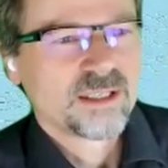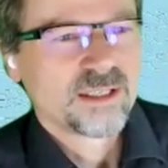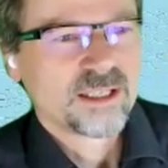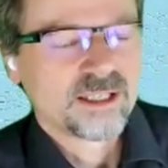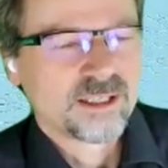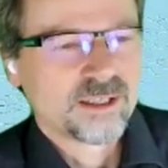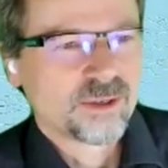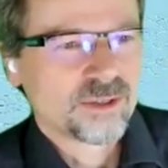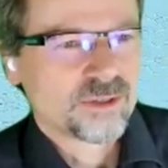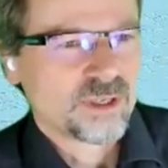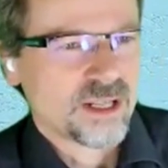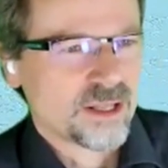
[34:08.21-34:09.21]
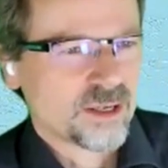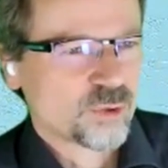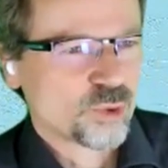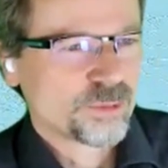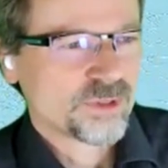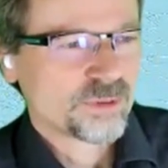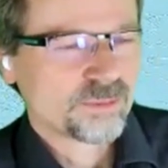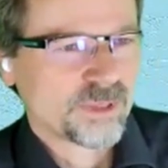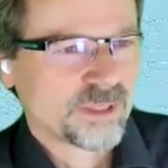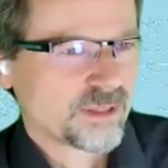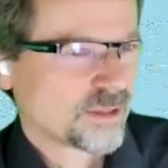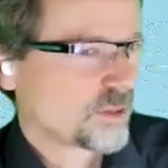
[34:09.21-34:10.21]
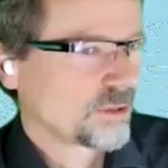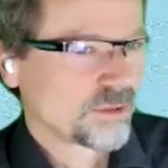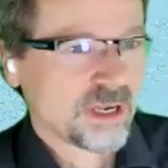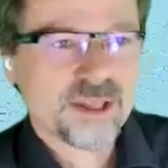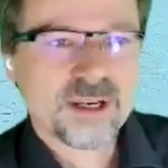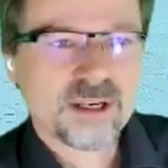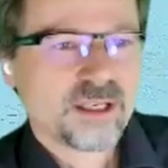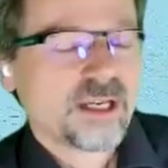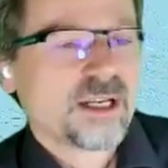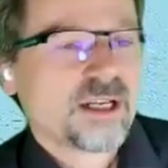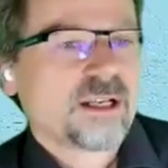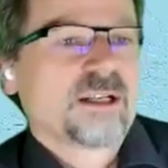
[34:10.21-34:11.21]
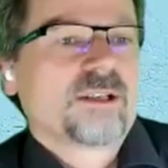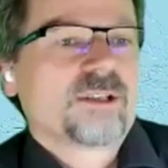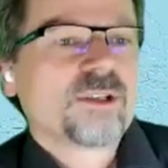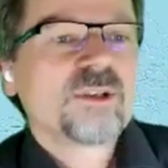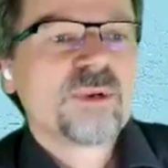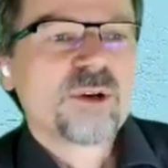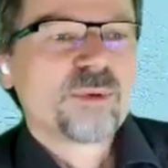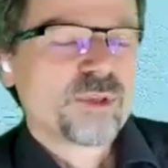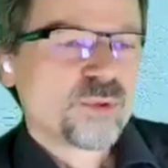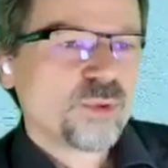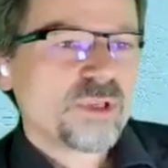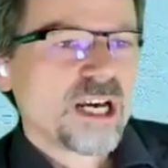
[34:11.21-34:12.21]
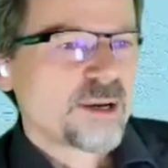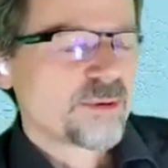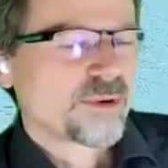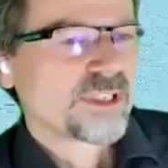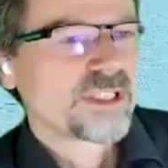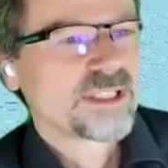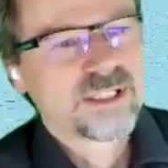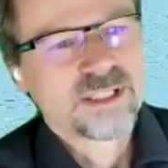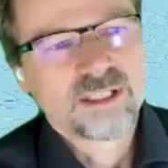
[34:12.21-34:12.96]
and also other groups, but also other SysML v2 libraries